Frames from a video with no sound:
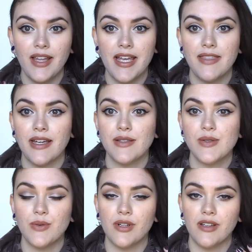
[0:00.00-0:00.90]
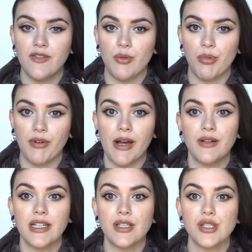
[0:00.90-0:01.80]
like that sort of
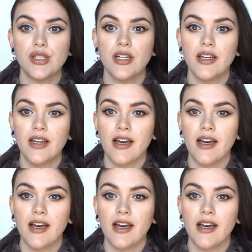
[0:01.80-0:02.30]
brownish